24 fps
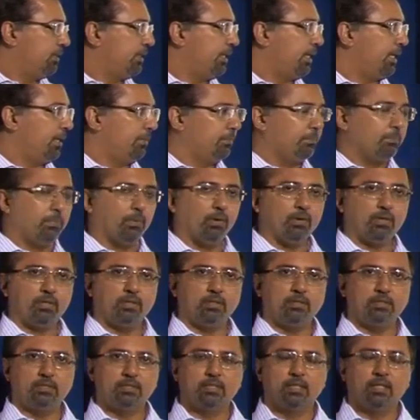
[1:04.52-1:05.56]
the
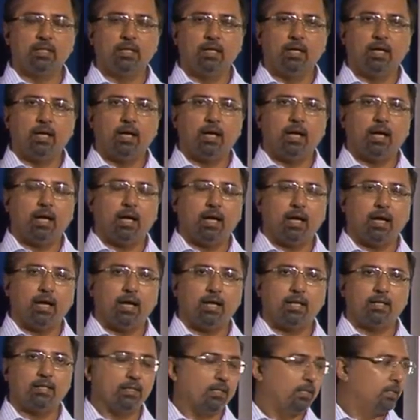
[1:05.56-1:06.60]
importance
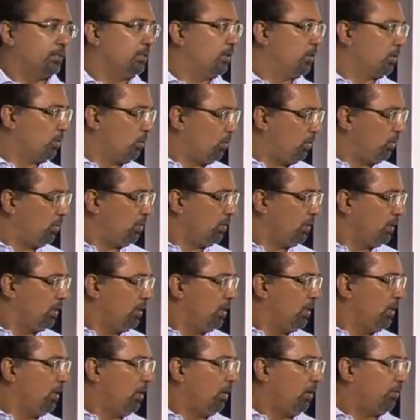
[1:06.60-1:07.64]
and the role
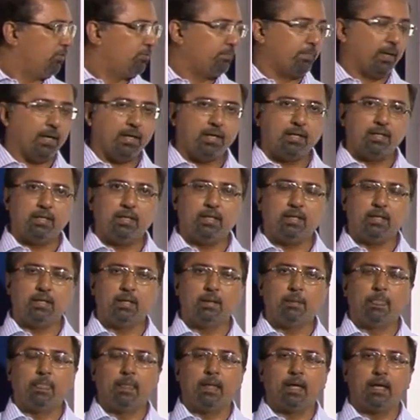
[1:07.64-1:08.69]
of marketing
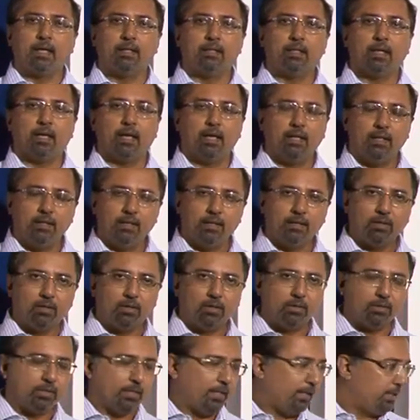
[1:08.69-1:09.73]
in the Indian
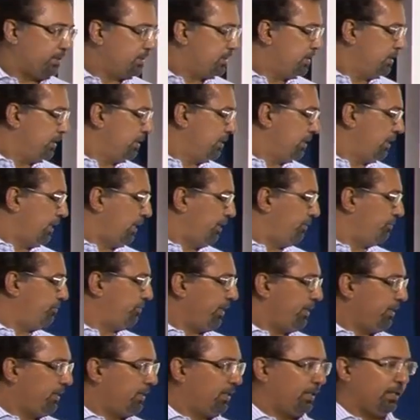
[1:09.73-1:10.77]
context and
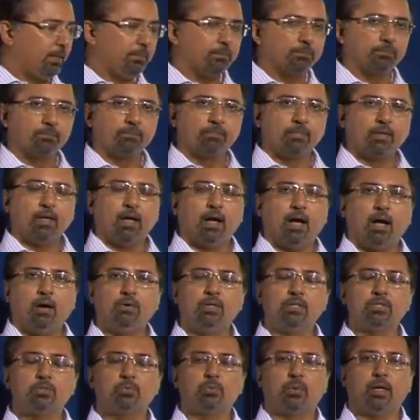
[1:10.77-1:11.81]
finally, how
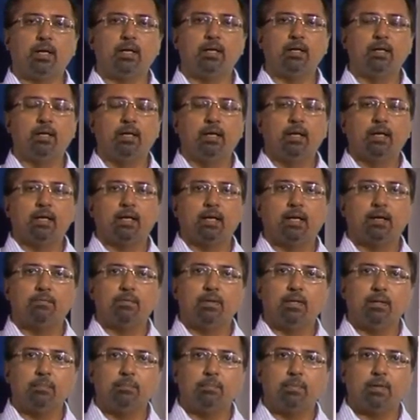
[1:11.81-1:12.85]
does one
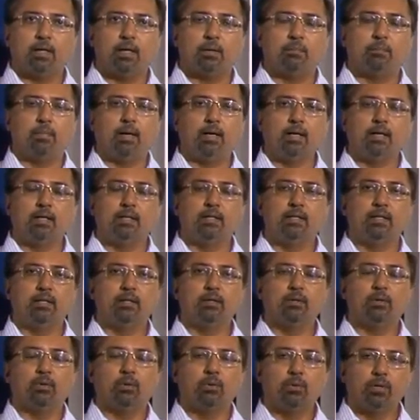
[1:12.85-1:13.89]
develop a
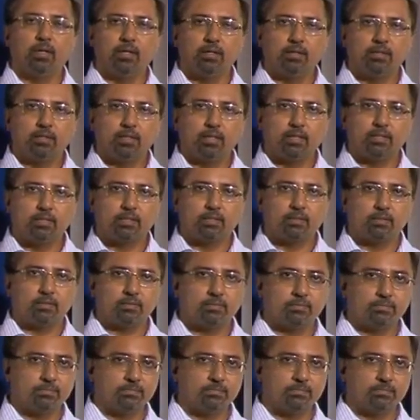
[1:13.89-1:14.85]
marketing orientation.